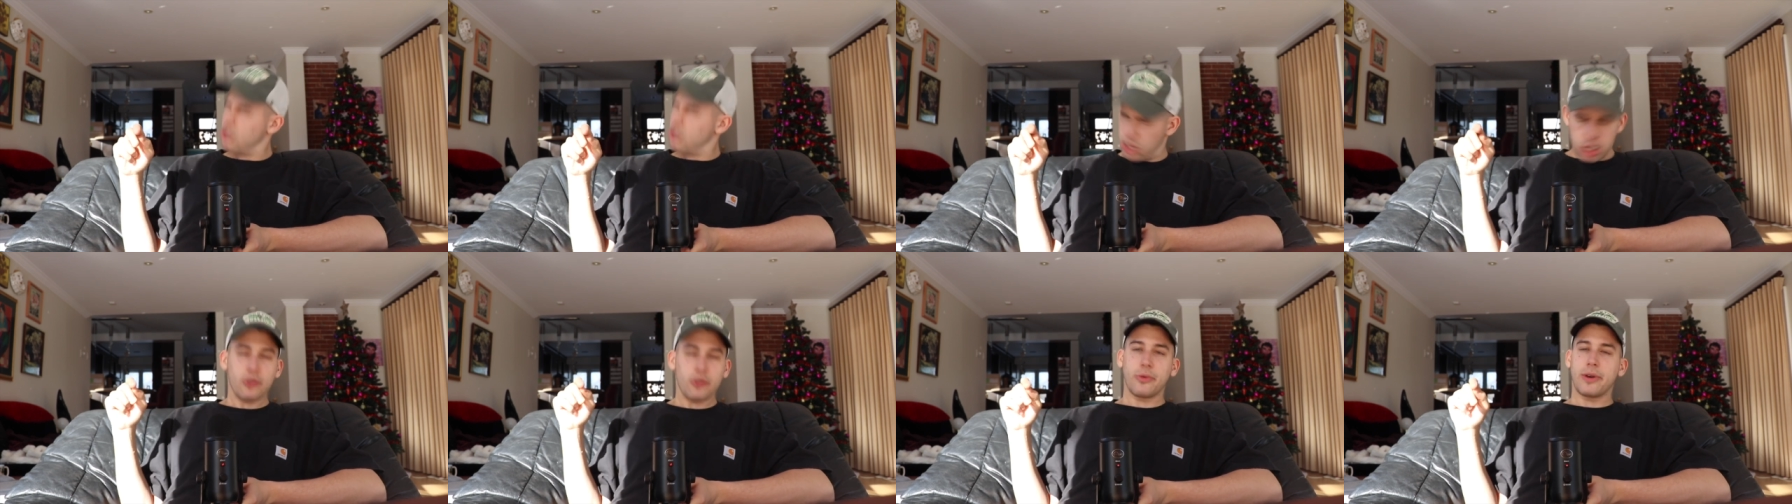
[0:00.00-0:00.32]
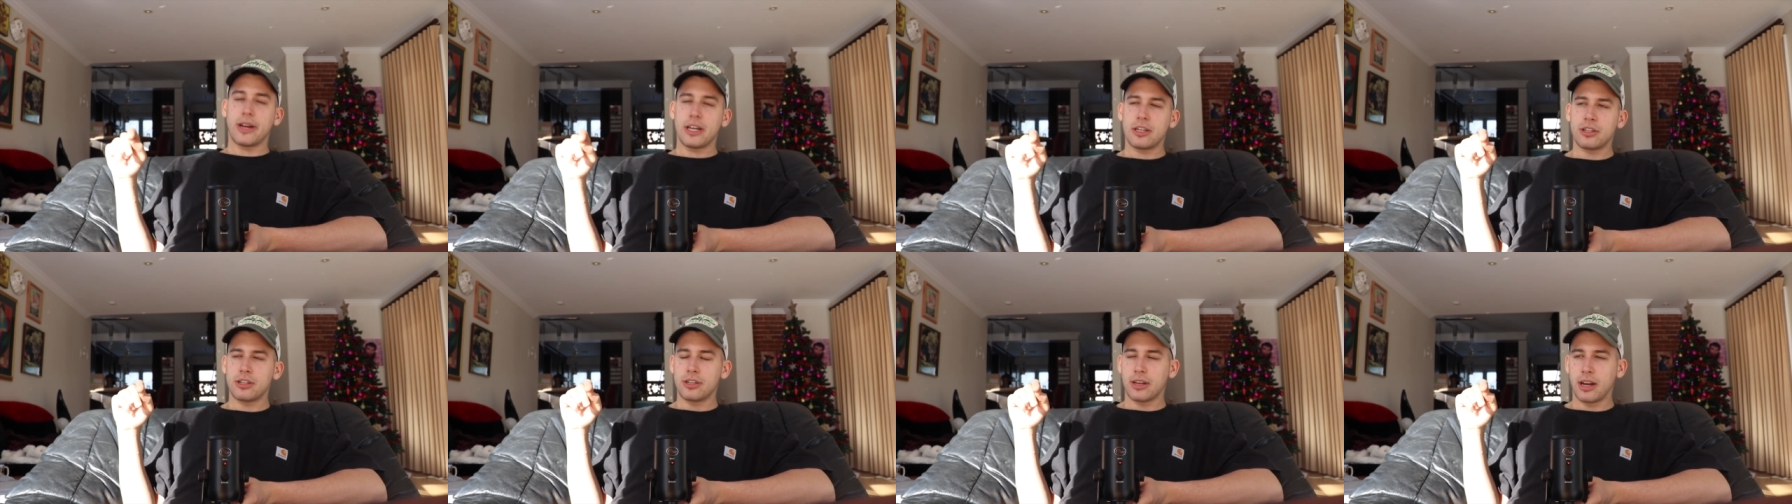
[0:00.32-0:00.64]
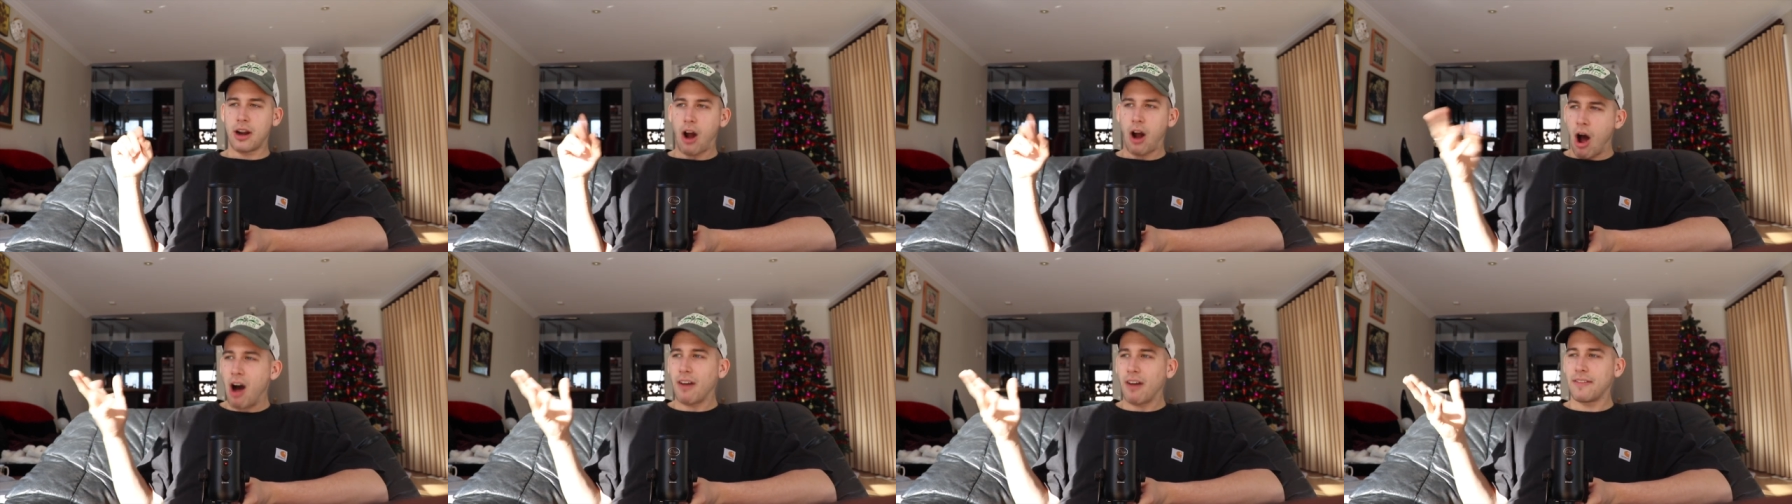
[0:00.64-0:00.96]
Jewish,
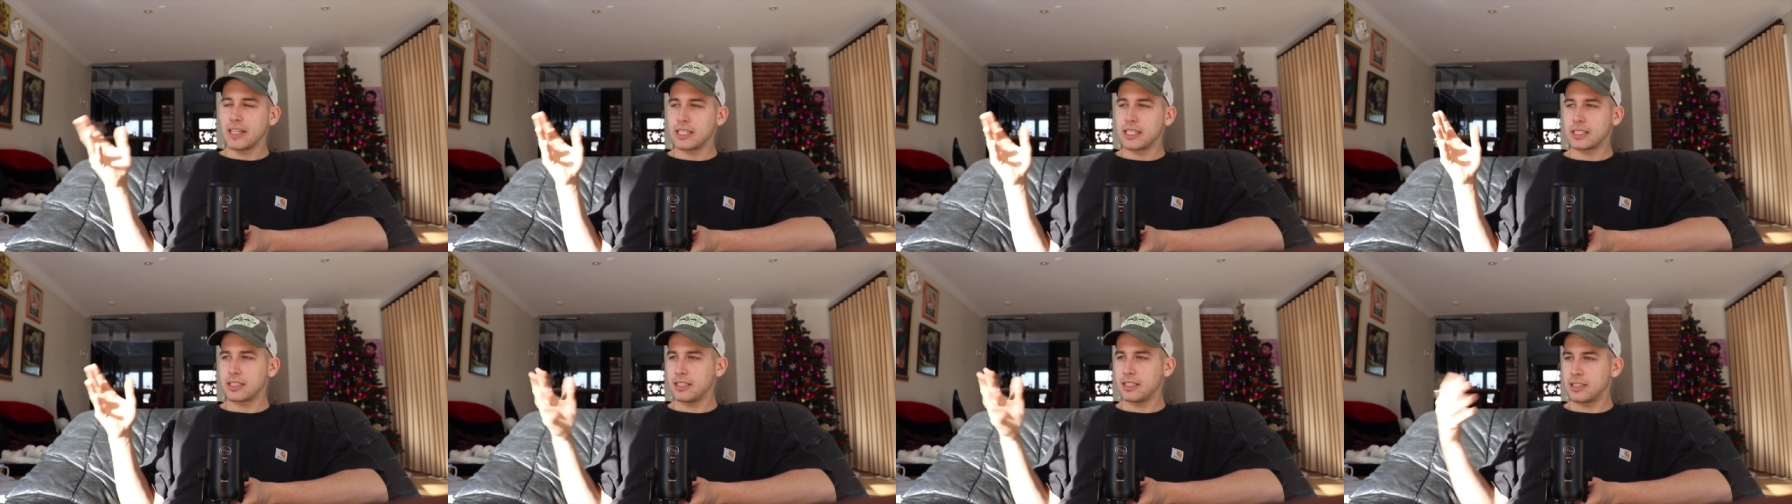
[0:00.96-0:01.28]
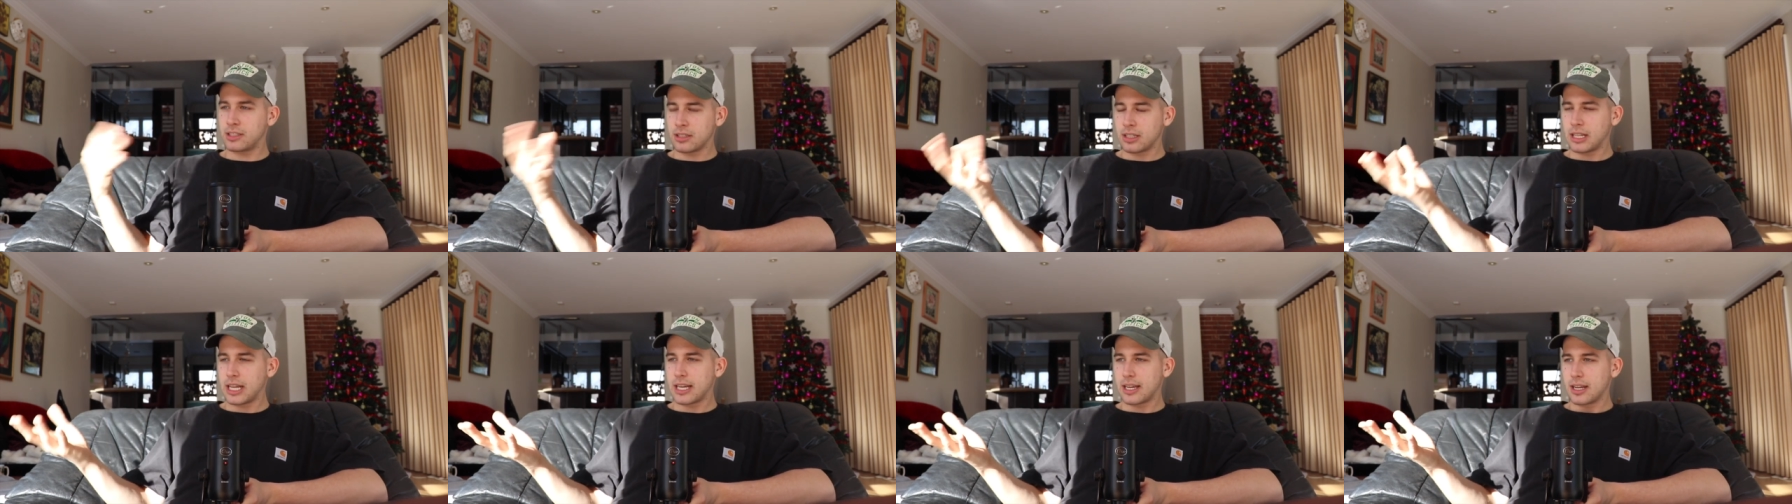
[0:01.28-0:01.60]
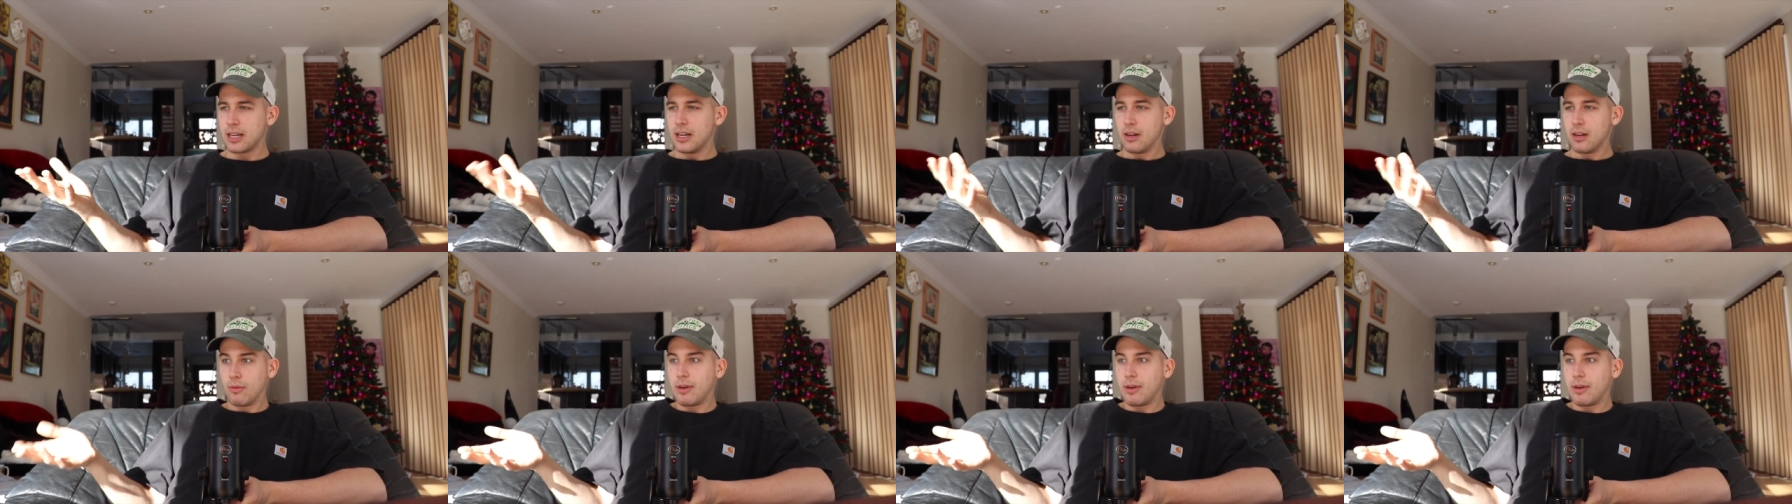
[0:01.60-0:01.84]
and obviously, so like